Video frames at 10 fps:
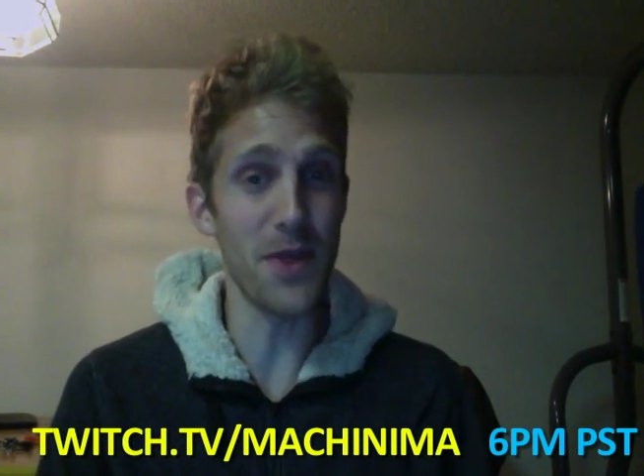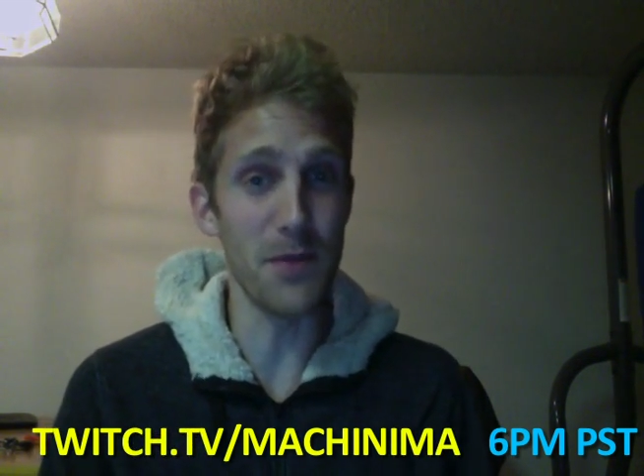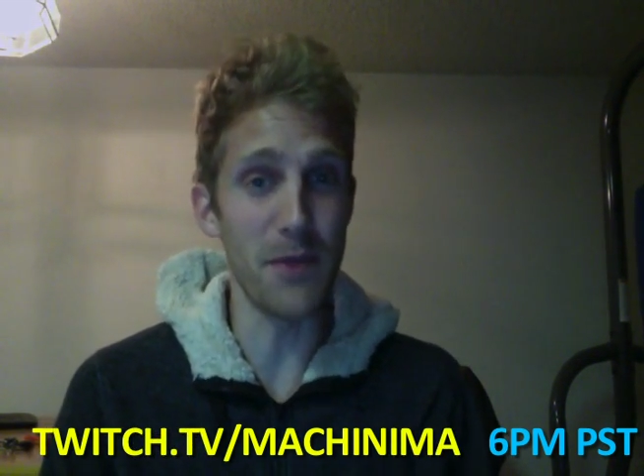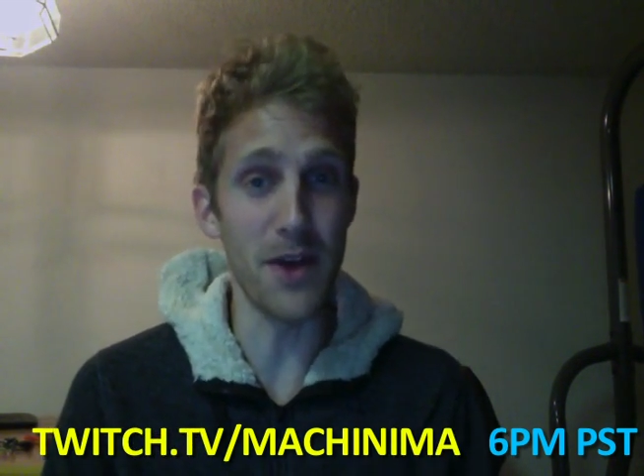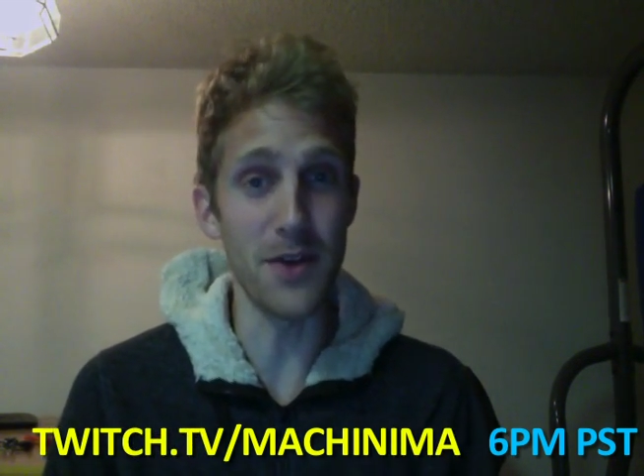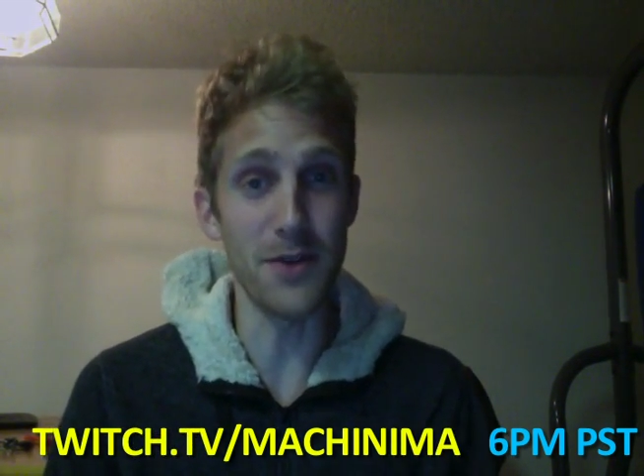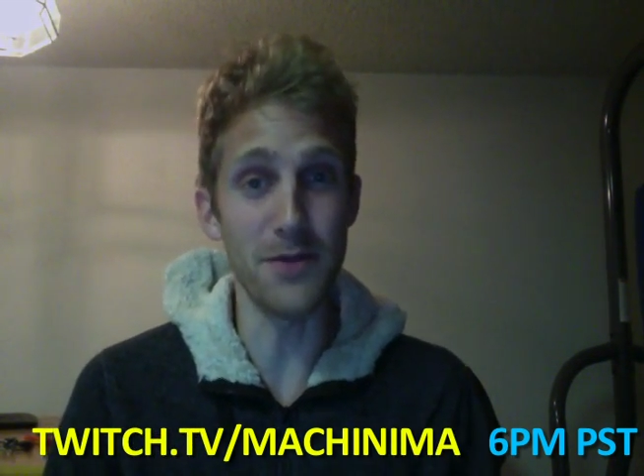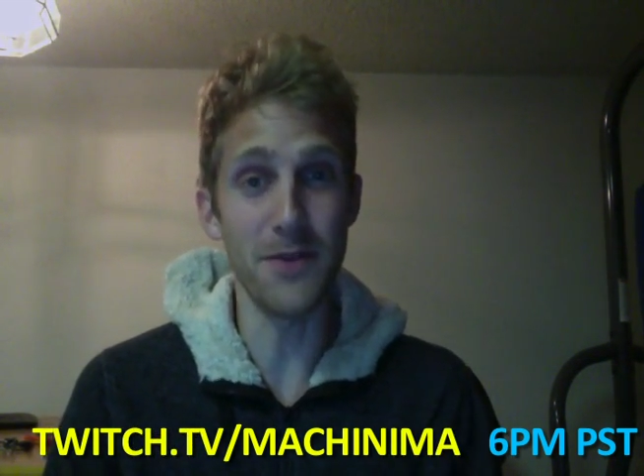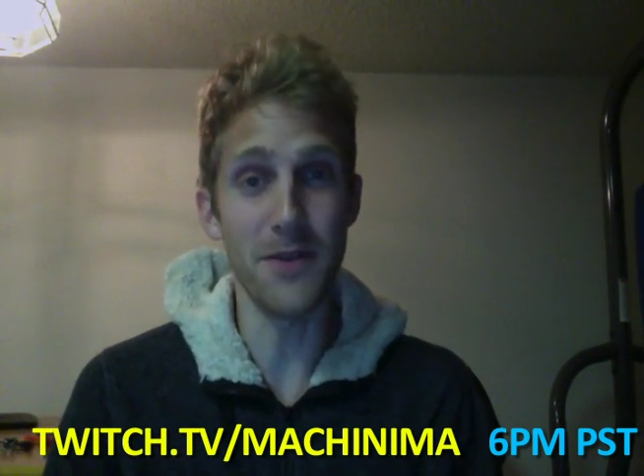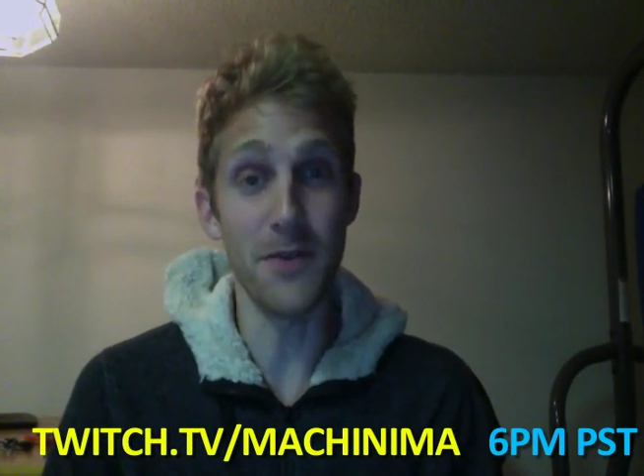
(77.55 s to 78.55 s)
the better
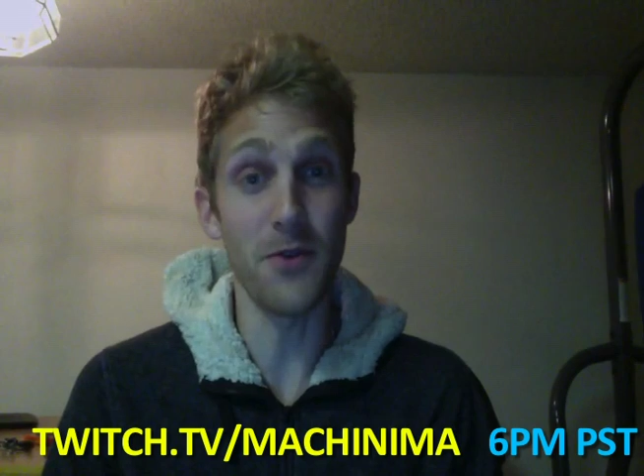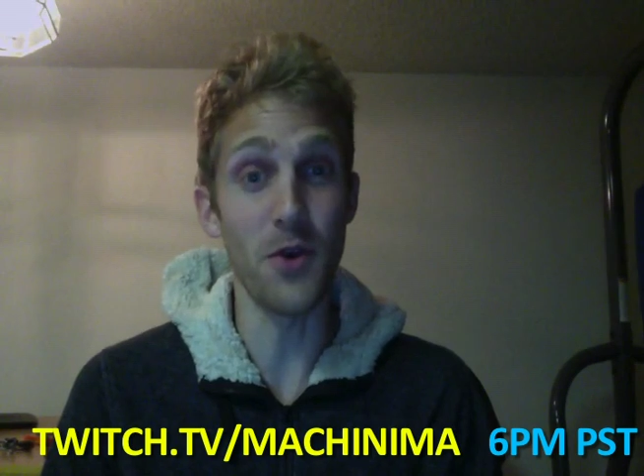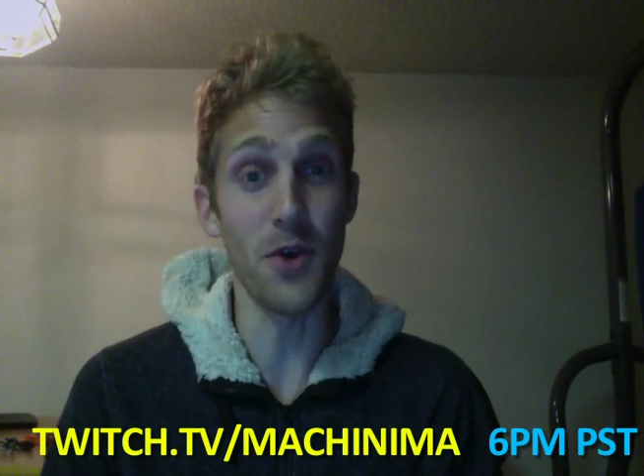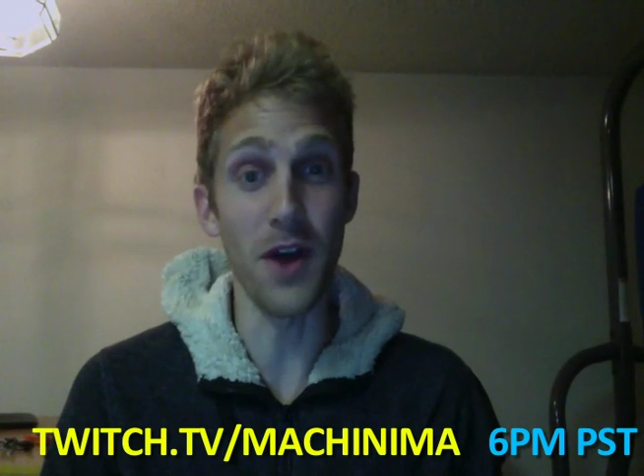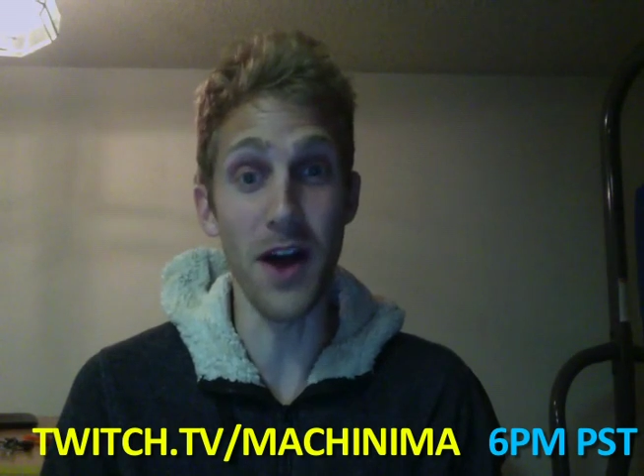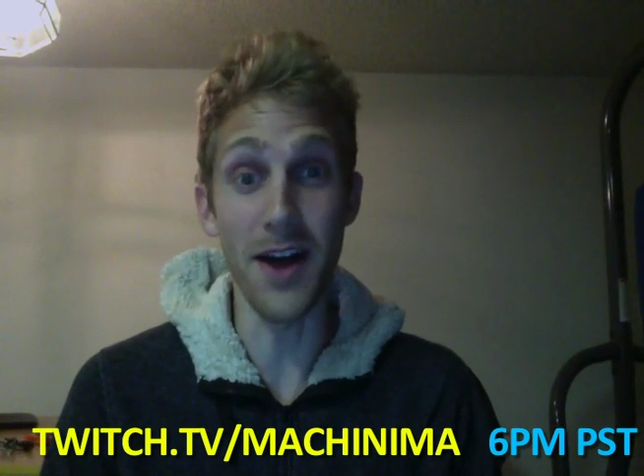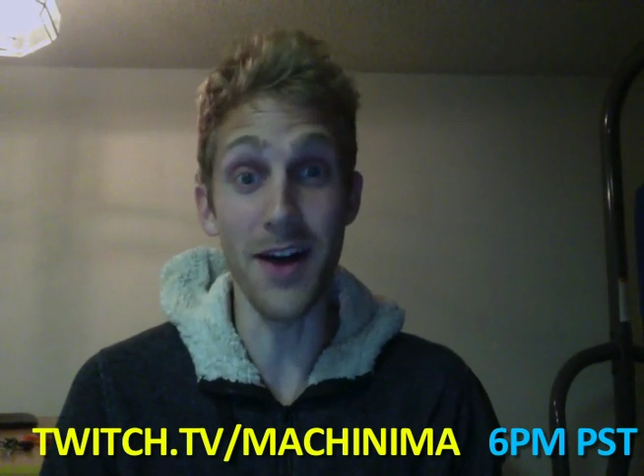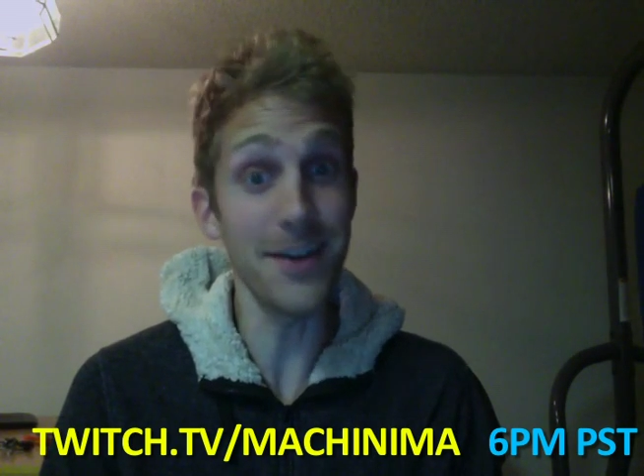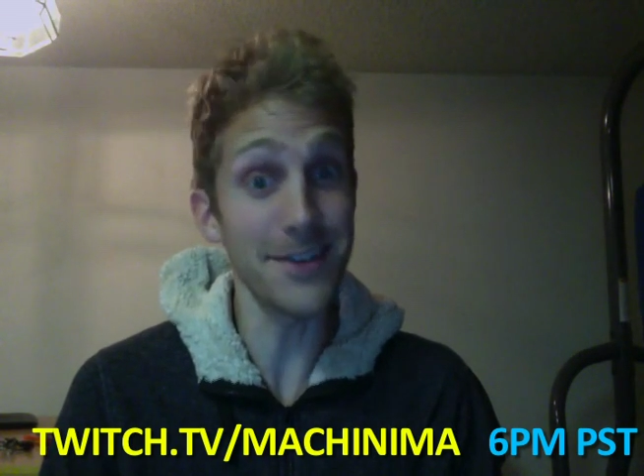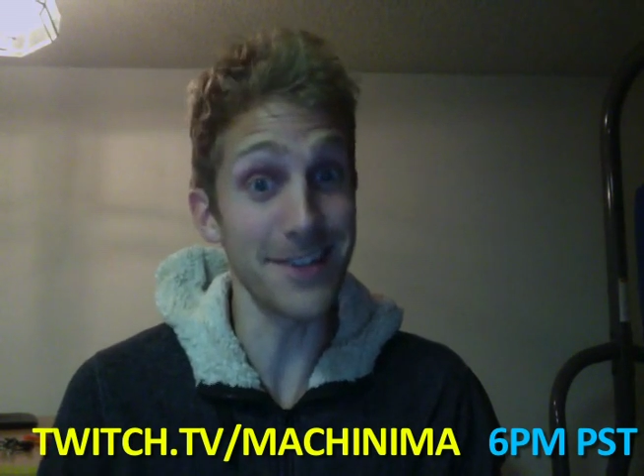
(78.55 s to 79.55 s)
for
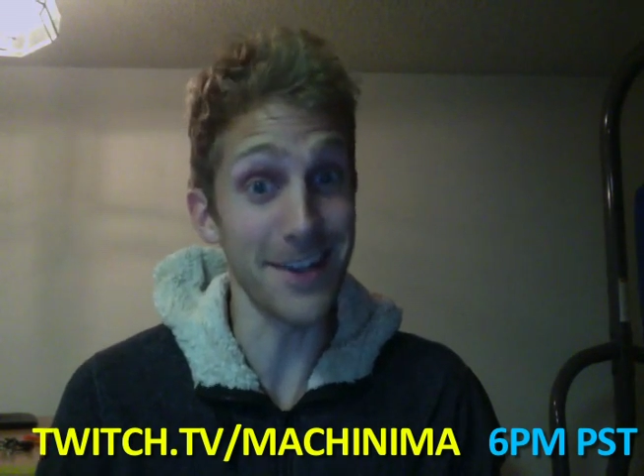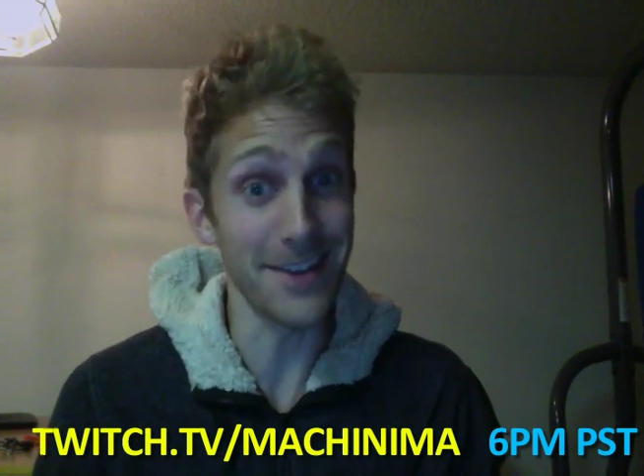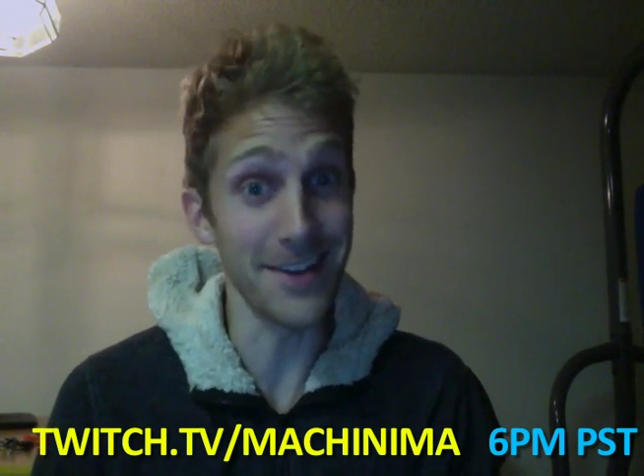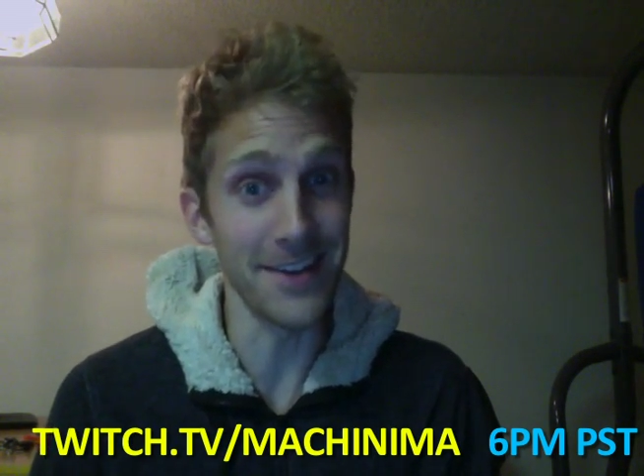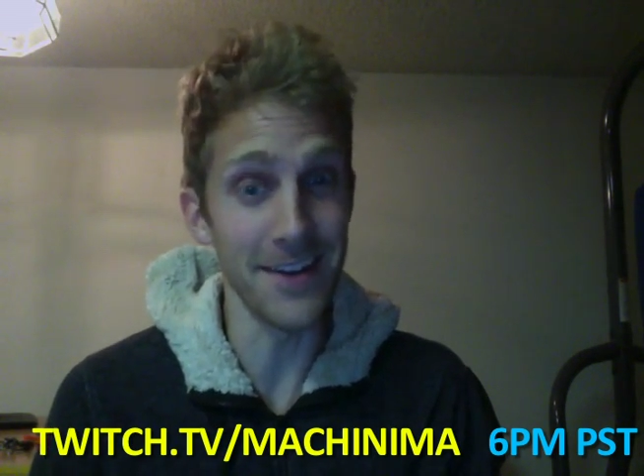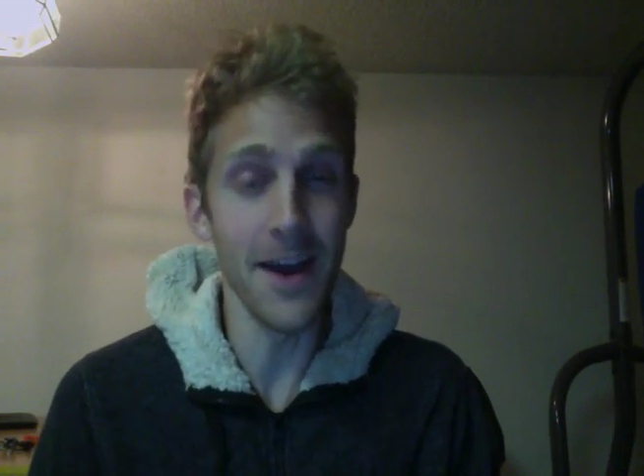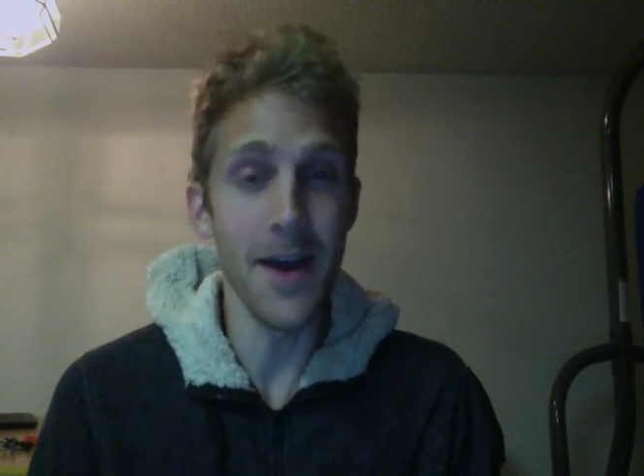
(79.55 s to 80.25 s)
us, I think.